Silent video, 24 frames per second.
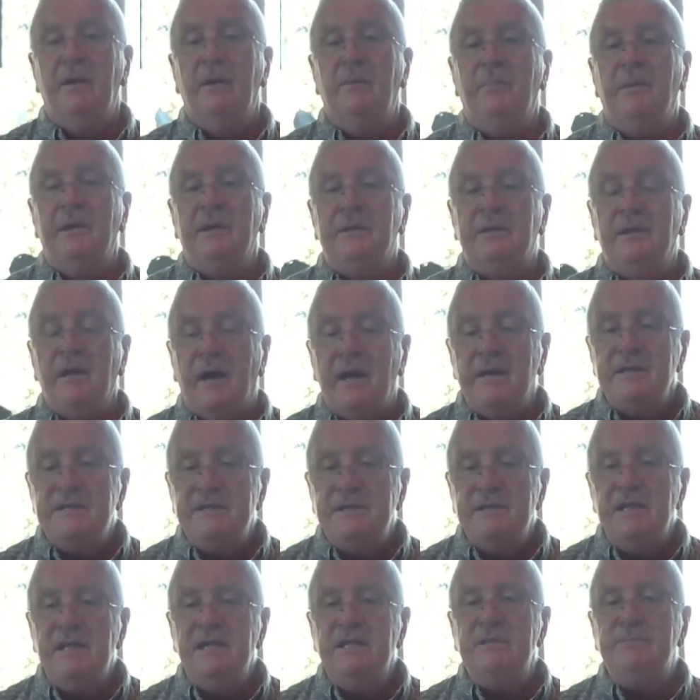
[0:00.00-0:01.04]
But God
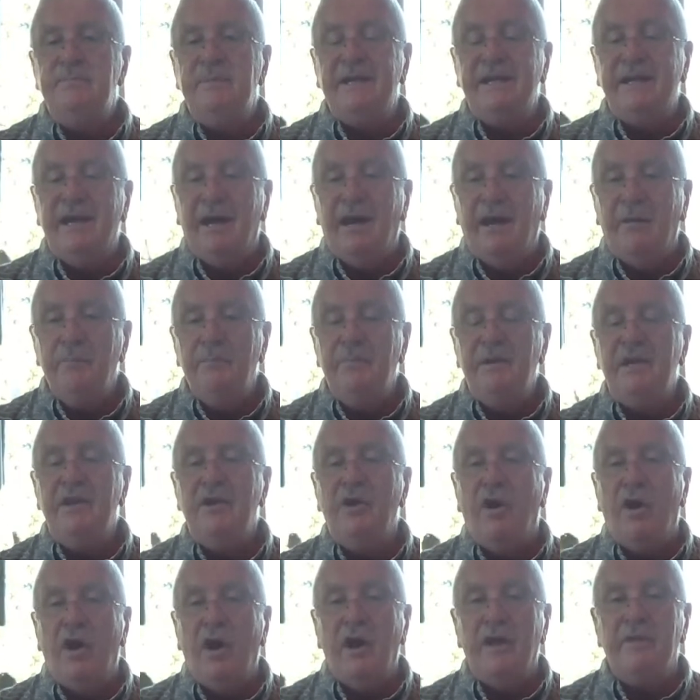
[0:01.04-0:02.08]
sees be-
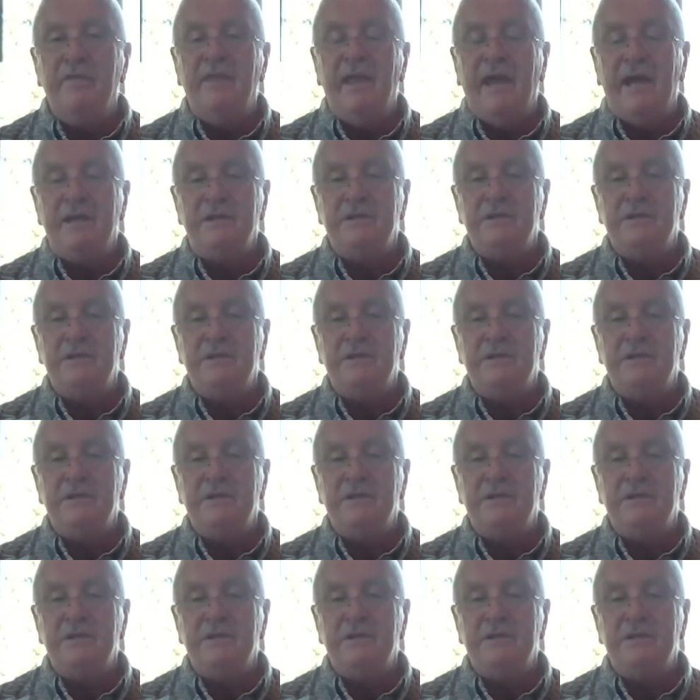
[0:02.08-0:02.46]
beyond that